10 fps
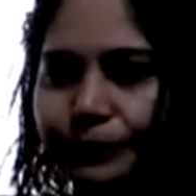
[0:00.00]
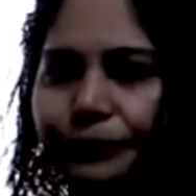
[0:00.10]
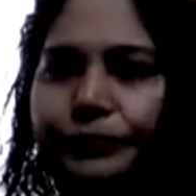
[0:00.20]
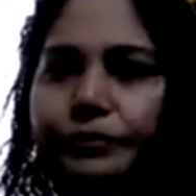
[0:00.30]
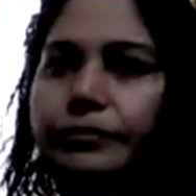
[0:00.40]

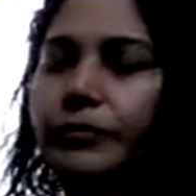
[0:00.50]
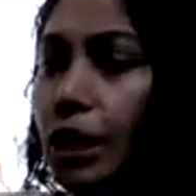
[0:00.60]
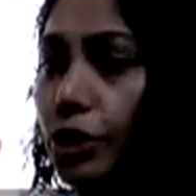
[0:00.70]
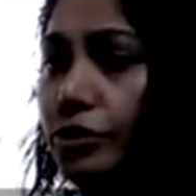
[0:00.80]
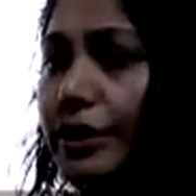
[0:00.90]
okay
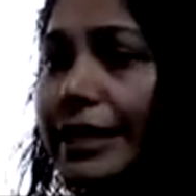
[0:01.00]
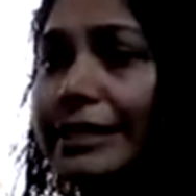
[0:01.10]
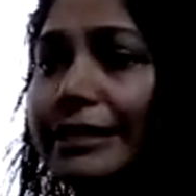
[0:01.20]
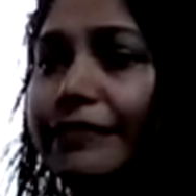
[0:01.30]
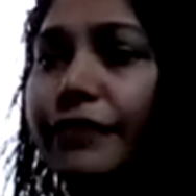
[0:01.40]
so that's
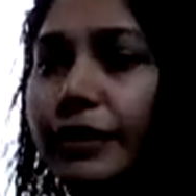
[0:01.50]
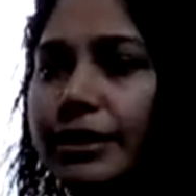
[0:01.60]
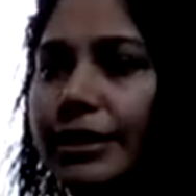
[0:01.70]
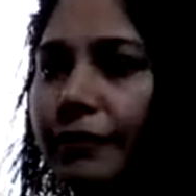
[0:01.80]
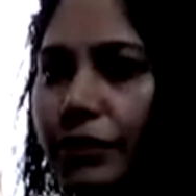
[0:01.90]
the first
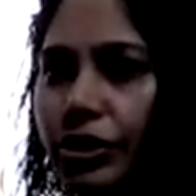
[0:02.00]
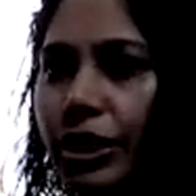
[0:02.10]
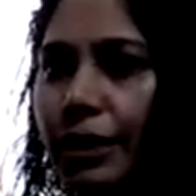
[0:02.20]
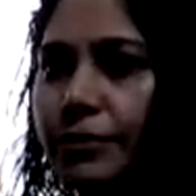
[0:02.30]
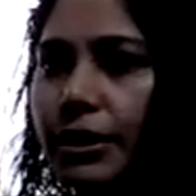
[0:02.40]
thing which
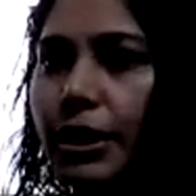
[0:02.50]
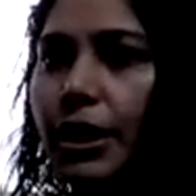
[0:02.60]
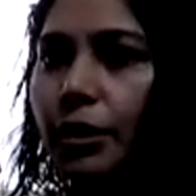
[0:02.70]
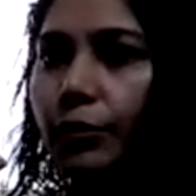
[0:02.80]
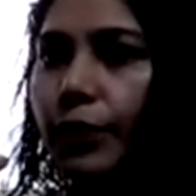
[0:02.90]
comes
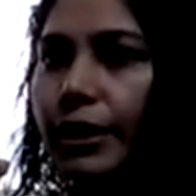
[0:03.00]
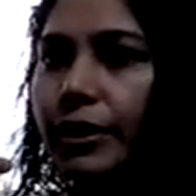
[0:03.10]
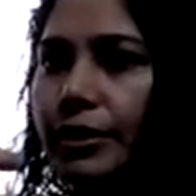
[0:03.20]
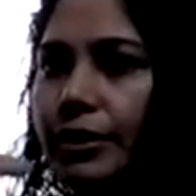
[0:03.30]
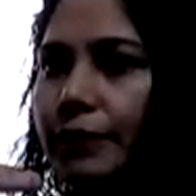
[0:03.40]
when
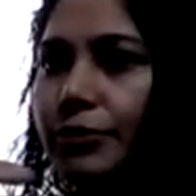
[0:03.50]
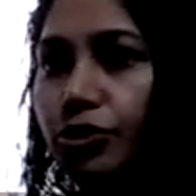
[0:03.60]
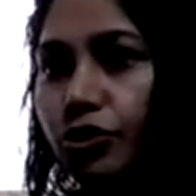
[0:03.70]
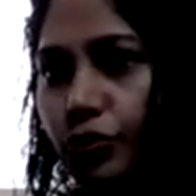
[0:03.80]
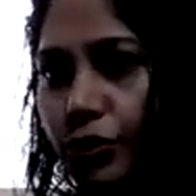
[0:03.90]
it comes to
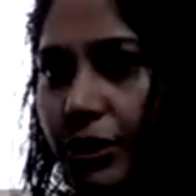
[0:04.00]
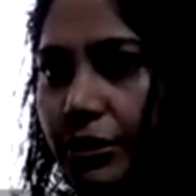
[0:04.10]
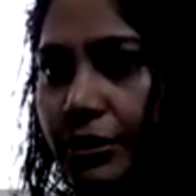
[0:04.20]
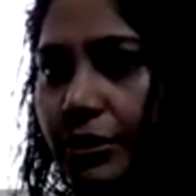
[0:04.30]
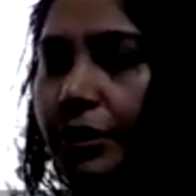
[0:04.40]

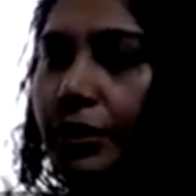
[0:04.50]
duties uh,